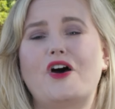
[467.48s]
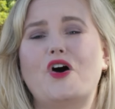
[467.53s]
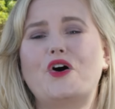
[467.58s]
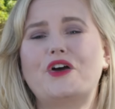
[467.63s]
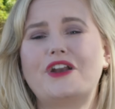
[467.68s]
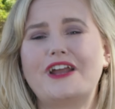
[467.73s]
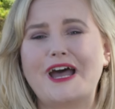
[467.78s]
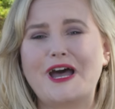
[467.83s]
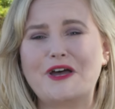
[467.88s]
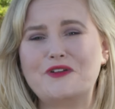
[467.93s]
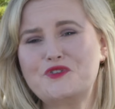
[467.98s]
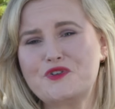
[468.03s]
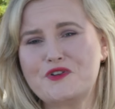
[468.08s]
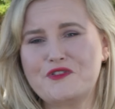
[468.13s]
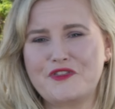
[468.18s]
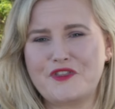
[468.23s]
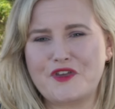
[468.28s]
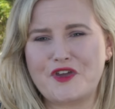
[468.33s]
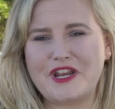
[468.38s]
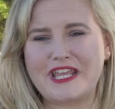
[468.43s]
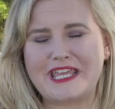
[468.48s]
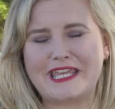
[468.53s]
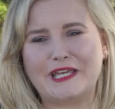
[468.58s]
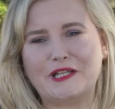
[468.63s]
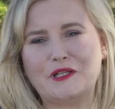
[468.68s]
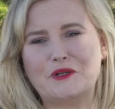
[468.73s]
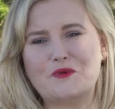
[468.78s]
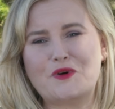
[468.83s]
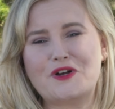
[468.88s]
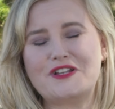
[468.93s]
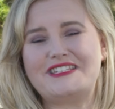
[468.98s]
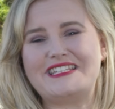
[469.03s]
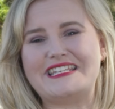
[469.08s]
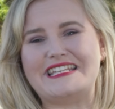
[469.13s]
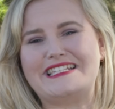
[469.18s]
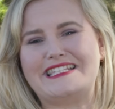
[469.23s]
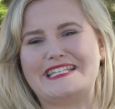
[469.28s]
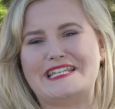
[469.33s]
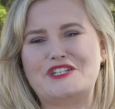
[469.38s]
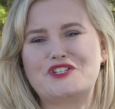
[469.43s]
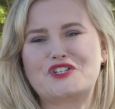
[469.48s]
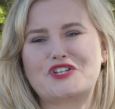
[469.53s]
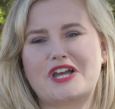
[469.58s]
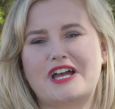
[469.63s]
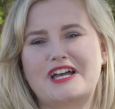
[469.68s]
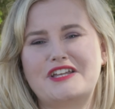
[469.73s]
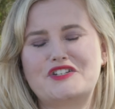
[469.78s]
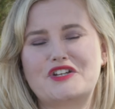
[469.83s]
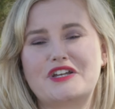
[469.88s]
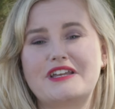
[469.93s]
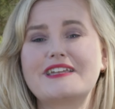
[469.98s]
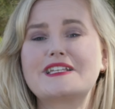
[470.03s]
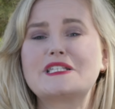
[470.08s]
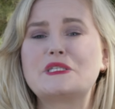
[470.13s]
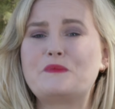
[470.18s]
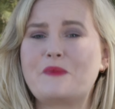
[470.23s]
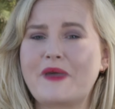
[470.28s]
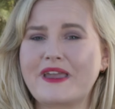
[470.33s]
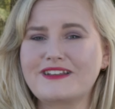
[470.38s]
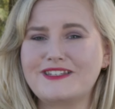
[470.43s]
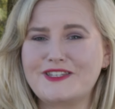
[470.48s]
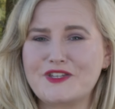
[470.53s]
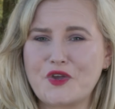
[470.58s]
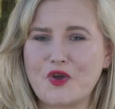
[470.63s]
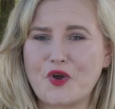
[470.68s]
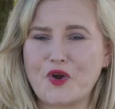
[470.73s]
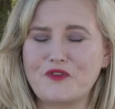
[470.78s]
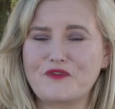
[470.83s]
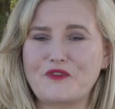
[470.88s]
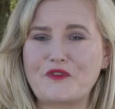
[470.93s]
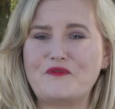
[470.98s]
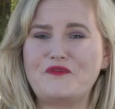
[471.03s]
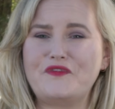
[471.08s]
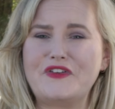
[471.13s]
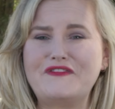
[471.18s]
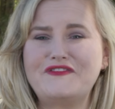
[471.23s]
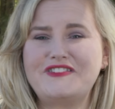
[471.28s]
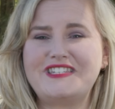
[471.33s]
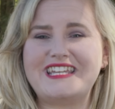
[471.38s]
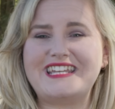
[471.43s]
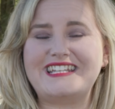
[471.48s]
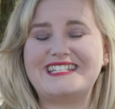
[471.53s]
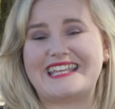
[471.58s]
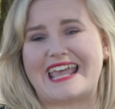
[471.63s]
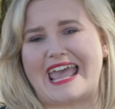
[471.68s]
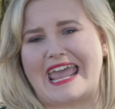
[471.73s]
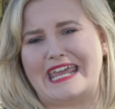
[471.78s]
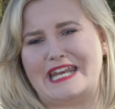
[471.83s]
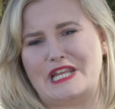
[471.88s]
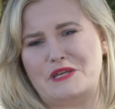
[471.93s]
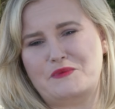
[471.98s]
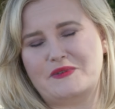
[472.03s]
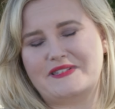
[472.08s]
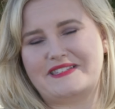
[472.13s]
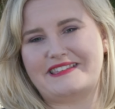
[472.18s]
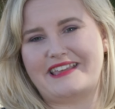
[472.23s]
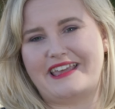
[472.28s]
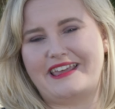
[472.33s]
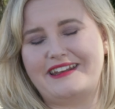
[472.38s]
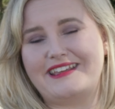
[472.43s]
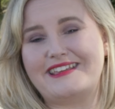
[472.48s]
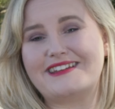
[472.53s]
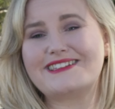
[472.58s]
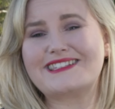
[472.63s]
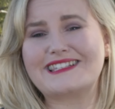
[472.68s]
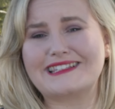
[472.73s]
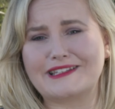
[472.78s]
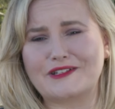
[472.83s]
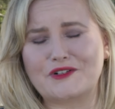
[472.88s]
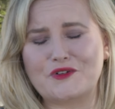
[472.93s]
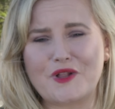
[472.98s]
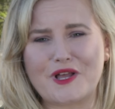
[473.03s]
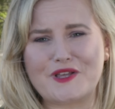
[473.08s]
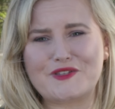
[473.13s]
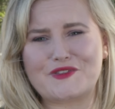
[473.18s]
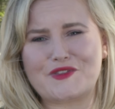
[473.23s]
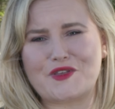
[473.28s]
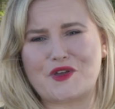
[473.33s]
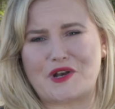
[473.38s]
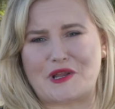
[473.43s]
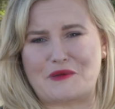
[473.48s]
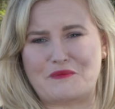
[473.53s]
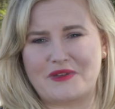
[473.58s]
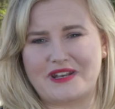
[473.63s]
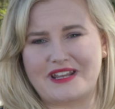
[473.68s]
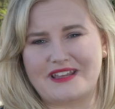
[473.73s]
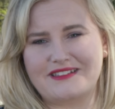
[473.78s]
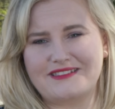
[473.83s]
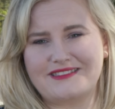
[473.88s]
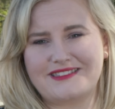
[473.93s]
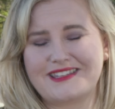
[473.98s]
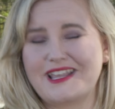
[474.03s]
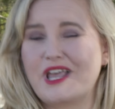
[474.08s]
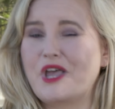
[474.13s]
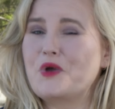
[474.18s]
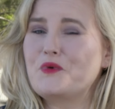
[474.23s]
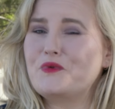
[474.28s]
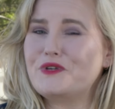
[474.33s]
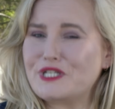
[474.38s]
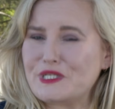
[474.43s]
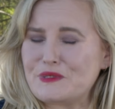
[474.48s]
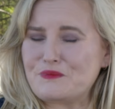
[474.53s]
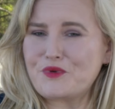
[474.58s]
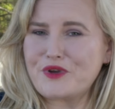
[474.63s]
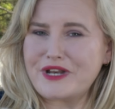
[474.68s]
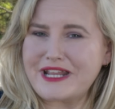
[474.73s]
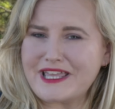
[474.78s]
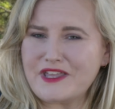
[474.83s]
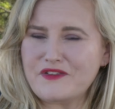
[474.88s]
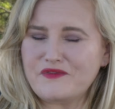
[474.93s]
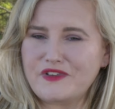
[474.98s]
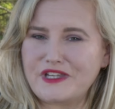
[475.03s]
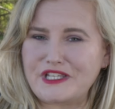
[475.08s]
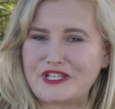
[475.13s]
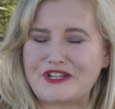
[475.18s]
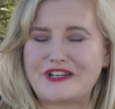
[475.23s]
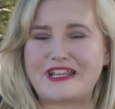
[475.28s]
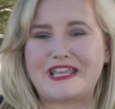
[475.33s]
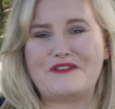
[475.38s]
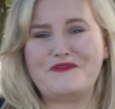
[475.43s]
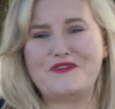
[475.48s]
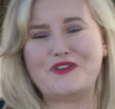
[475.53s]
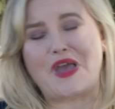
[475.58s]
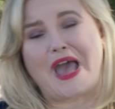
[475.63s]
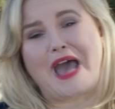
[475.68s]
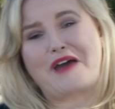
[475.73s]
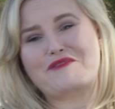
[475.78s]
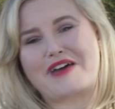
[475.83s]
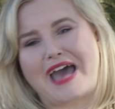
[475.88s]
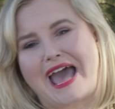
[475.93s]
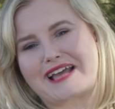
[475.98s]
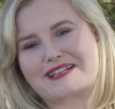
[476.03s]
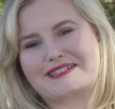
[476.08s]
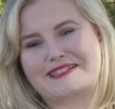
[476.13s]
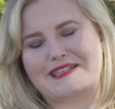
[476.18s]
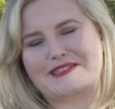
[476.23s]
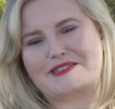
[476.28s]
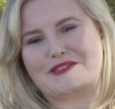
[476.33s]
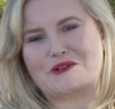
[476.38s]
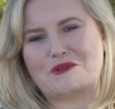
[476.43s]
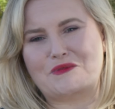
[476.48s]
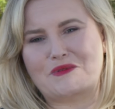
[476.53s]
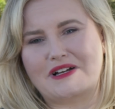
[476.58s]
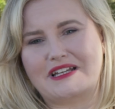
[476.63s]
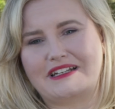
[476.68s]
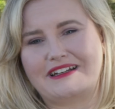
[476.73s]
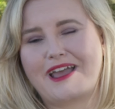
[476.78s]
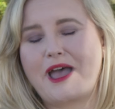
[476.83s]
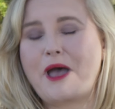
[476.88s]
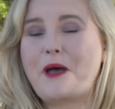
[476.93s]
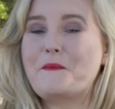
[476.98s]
On a 130 kilowatt DC charger, expect to go from 15 to 80% in as little as 30 minutes, which is pretty convenient if you have access to one.